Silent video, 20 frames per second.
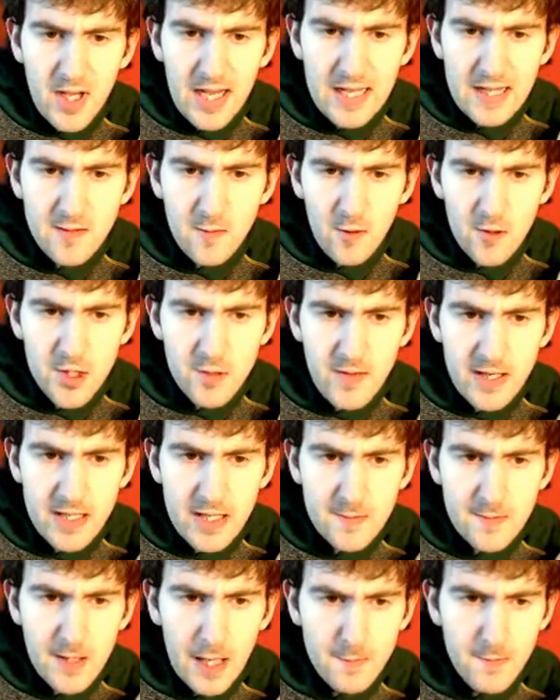It's also
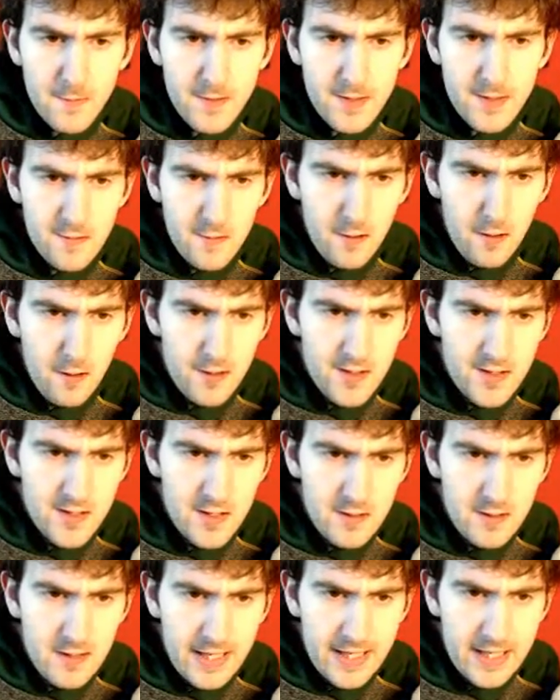in some other resorts,
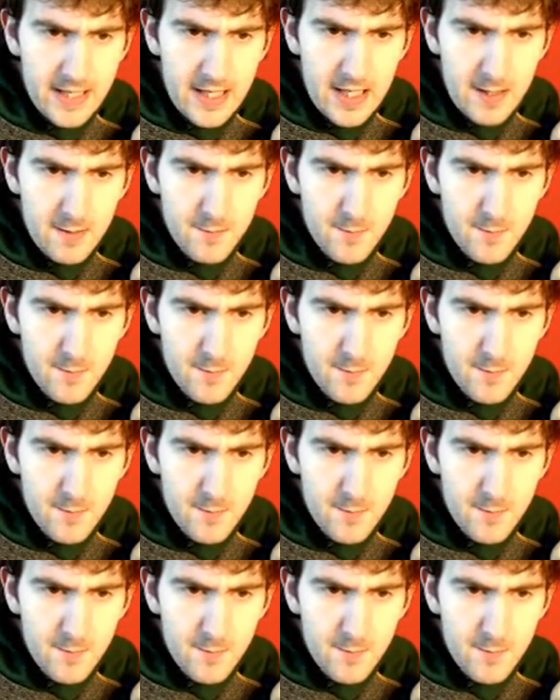so like